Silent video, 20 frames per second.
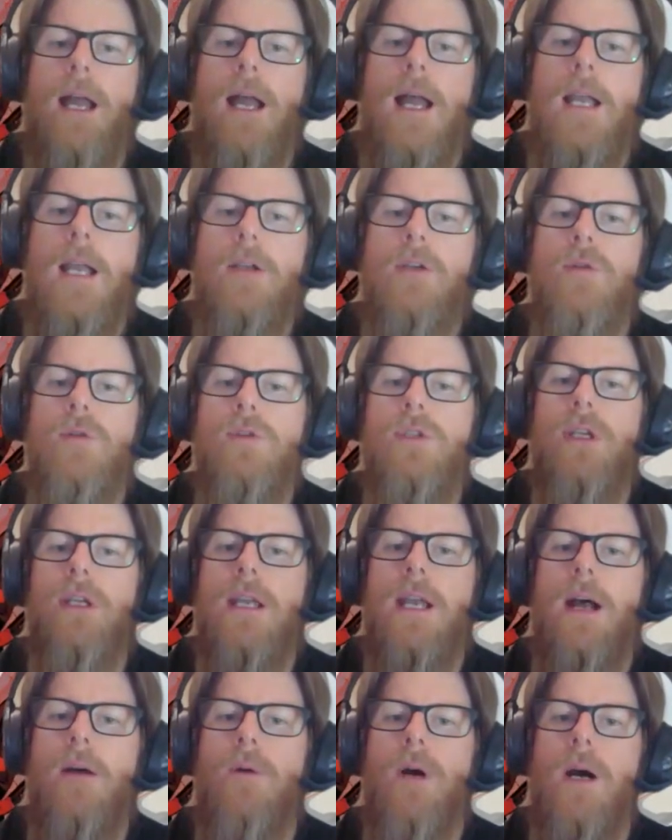
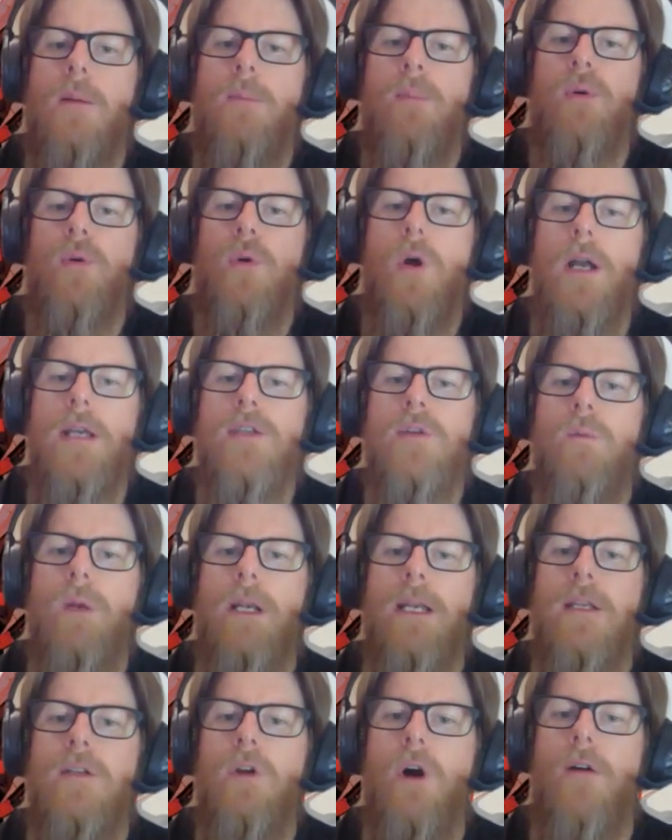Akutagawa
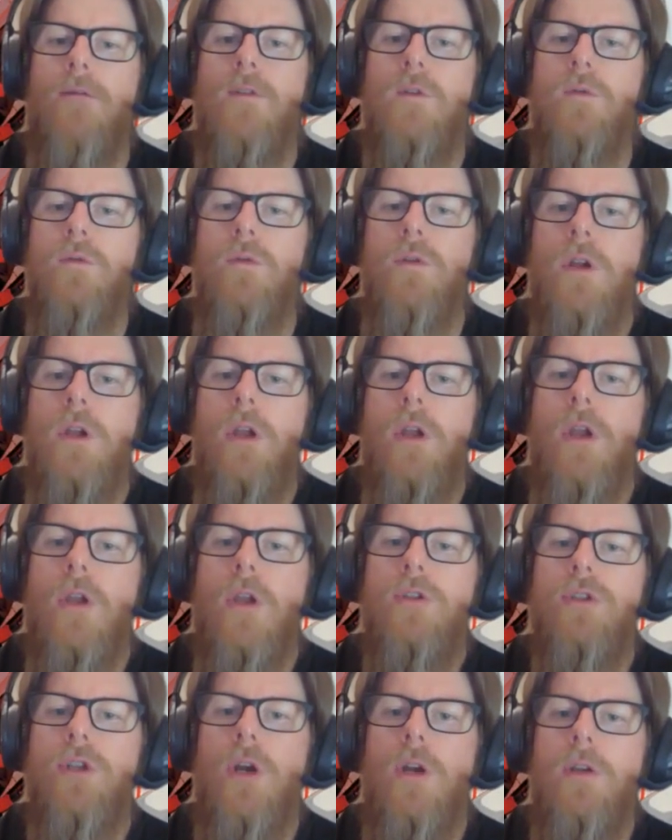prize-winning novel,
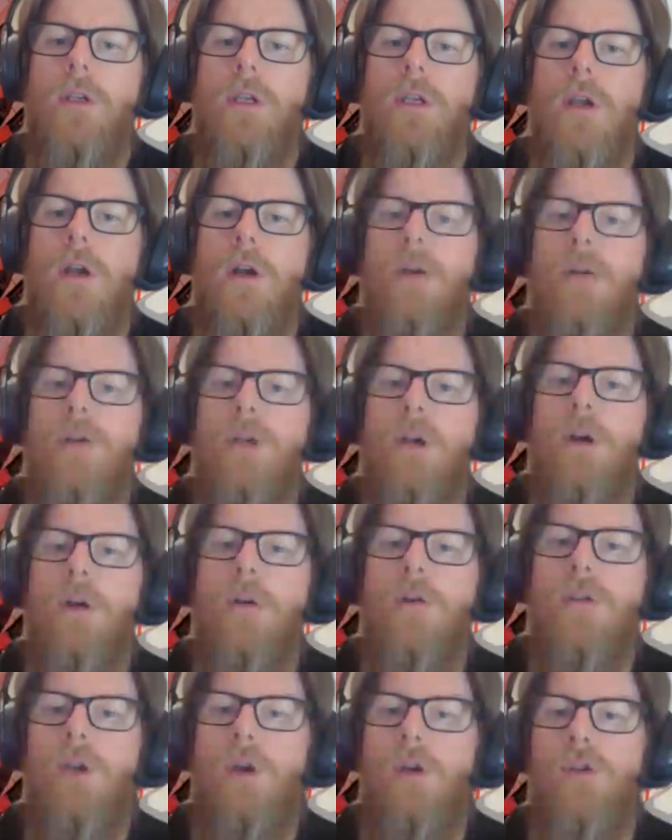Tokyo to
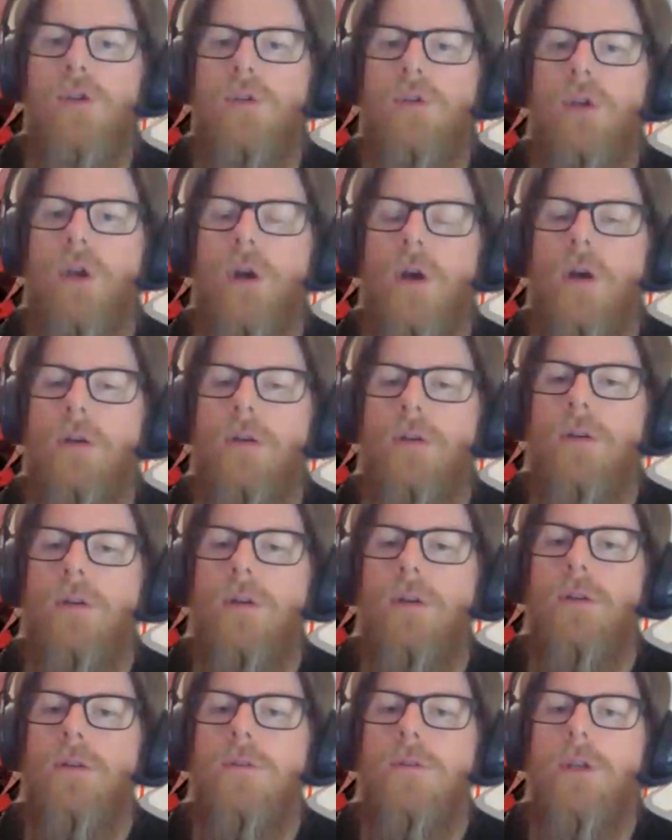
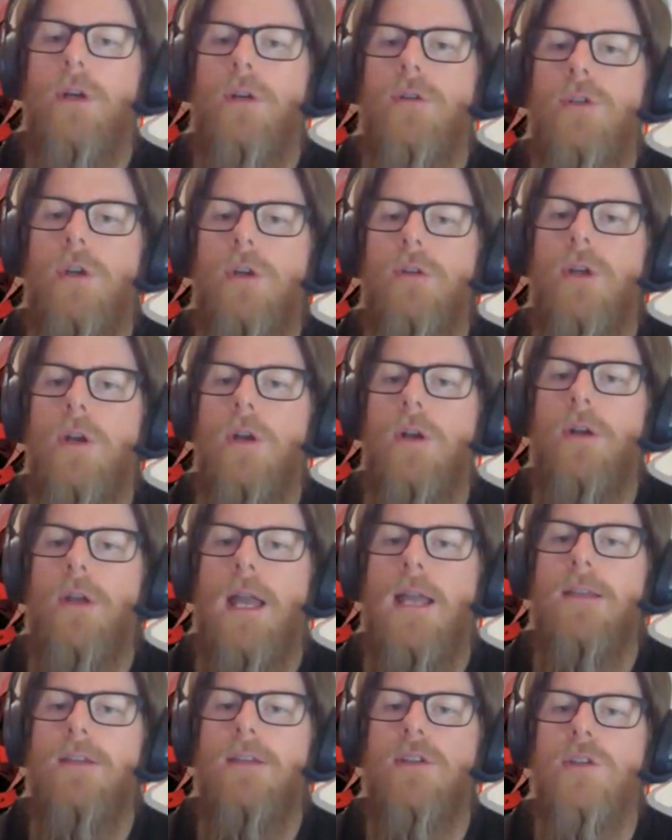Dojo
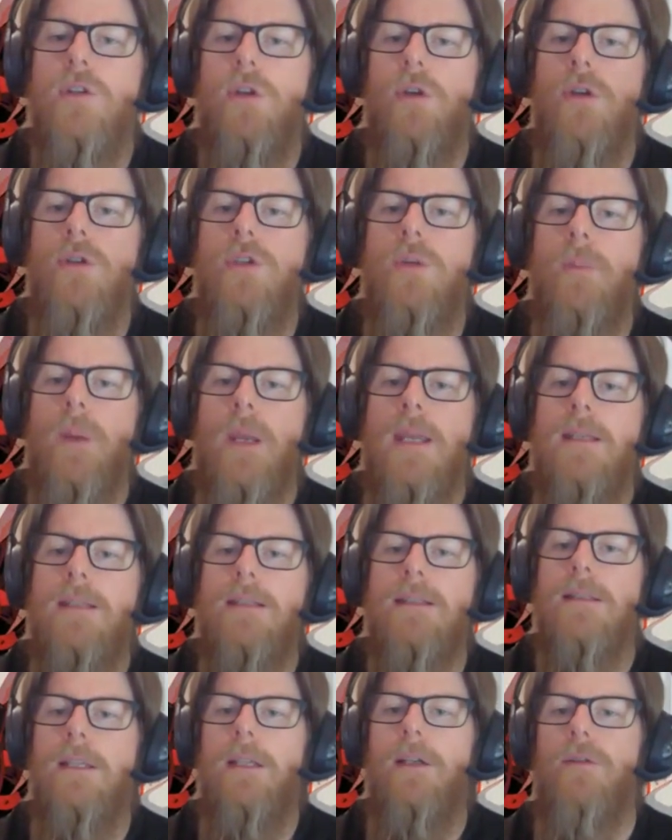has stirred
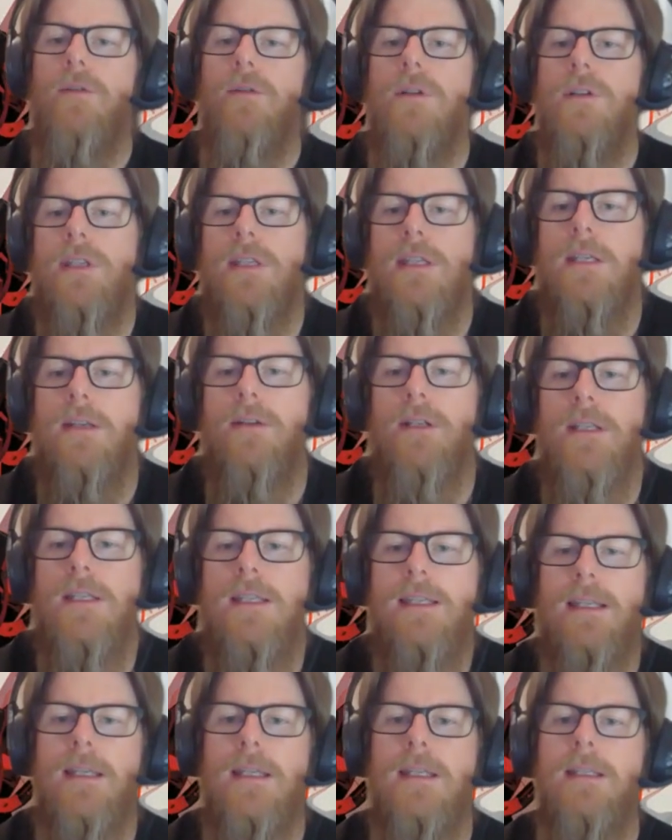Japan's literacy
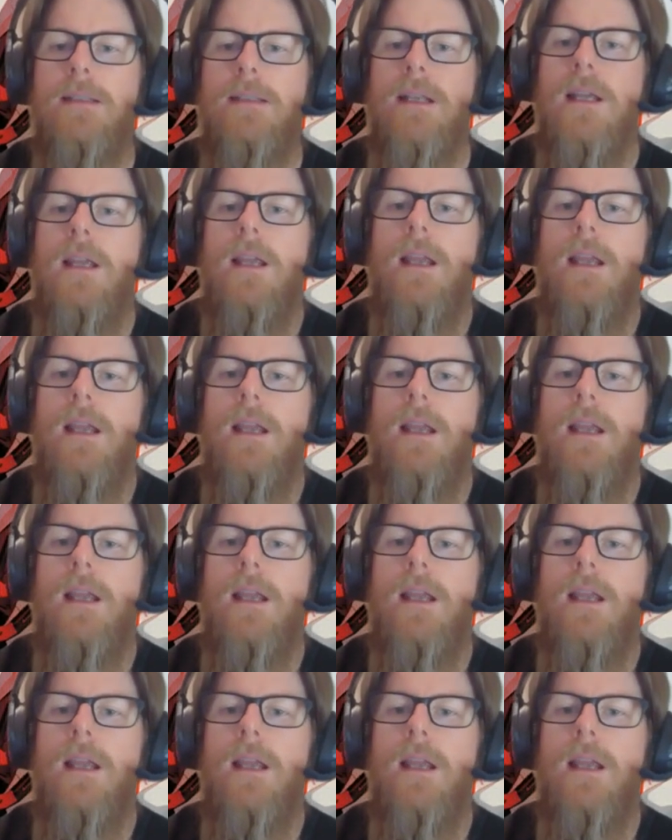scene.